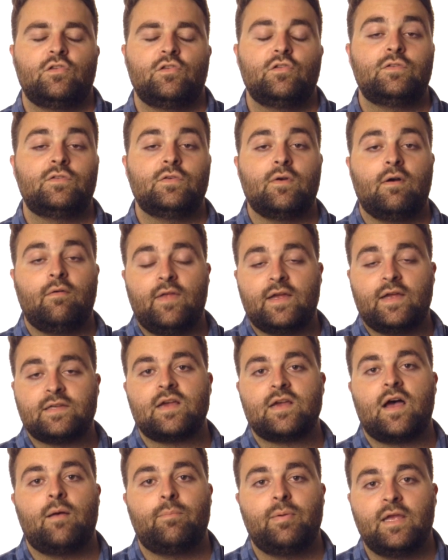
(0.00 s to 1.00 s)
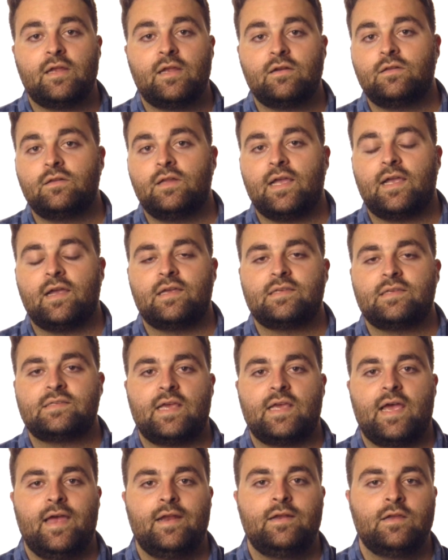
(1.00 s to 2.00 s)
You do have that top handle, like I
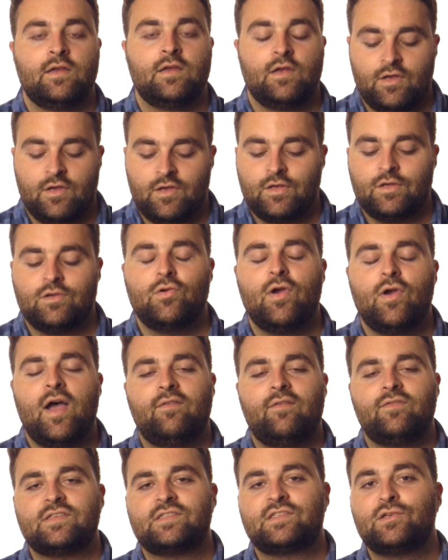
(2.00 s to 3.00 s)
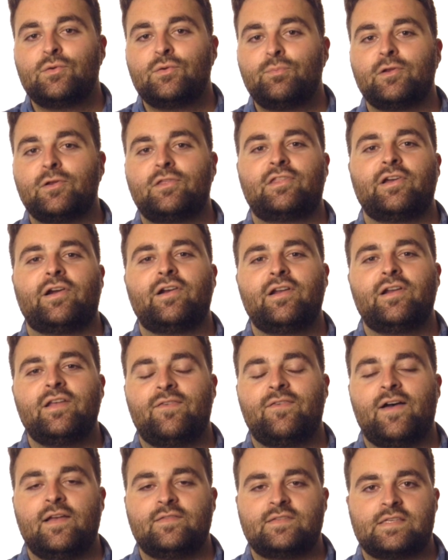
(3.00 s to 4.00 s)
said. You have a Super
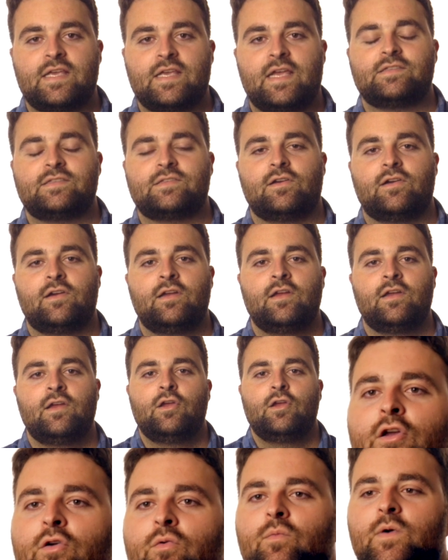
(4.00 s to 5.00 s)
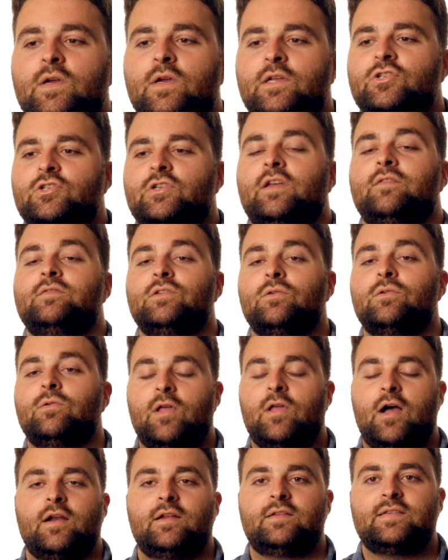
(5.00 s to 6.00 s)
35 sensor, which gives you a
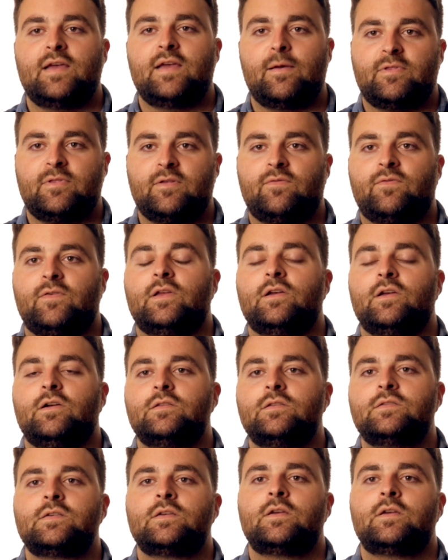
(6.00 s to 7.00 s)
lot of depth of field.